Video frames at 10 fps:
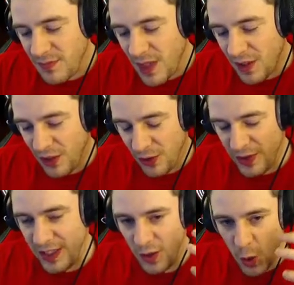
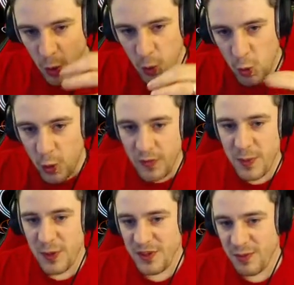look at all of the
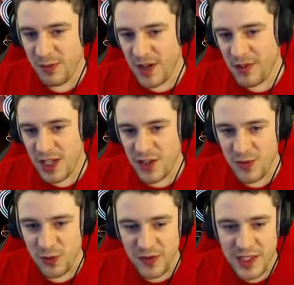possible variations,
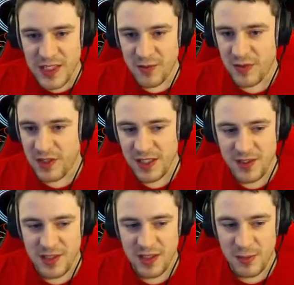all of the different things
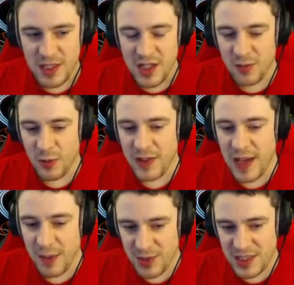that can be done with
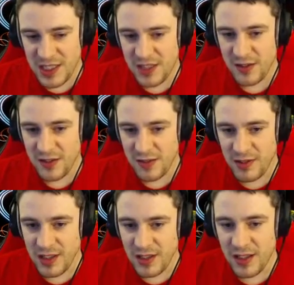that
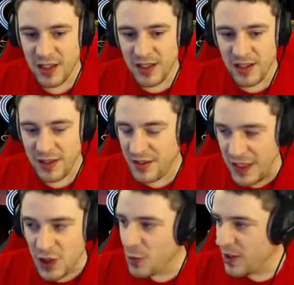particular thing
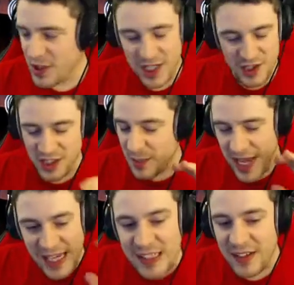you want to change, and it could be
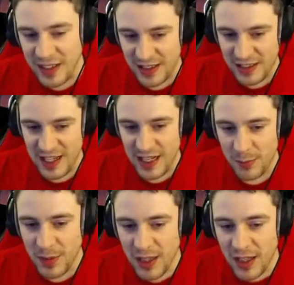anything in the
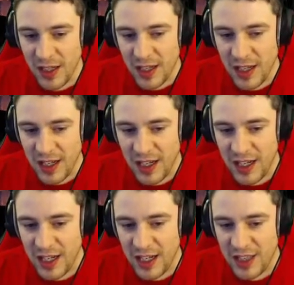game,
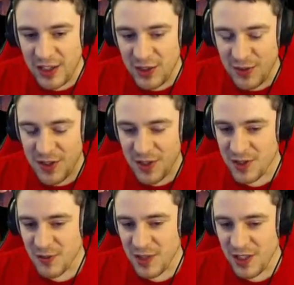you start
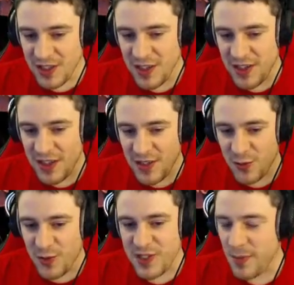to realize that there's
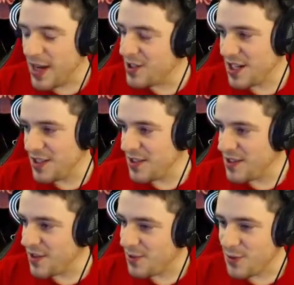always some edge cases,
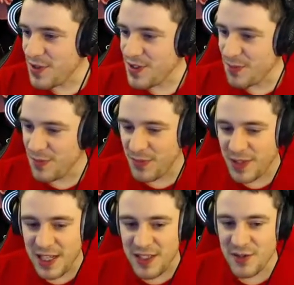there's always some
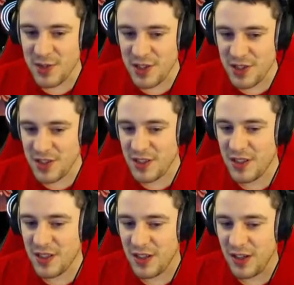things which
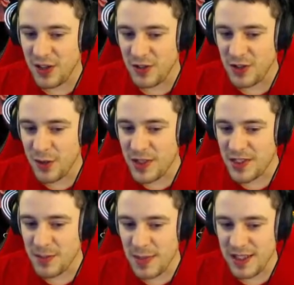are going
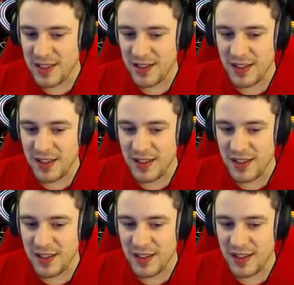to make it